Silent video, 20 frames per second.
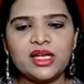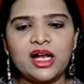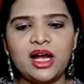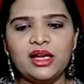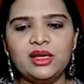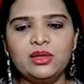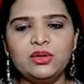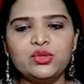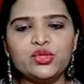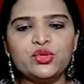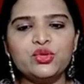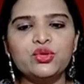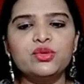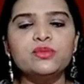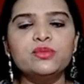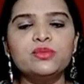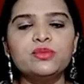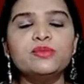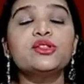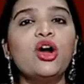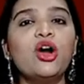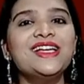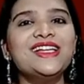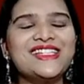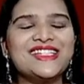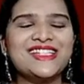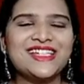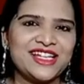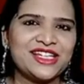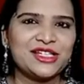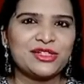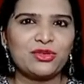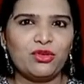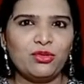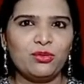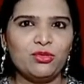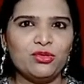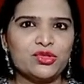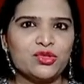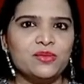Allosomes or sex
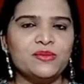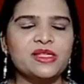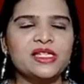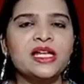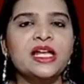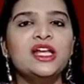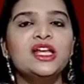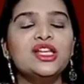chromosomes.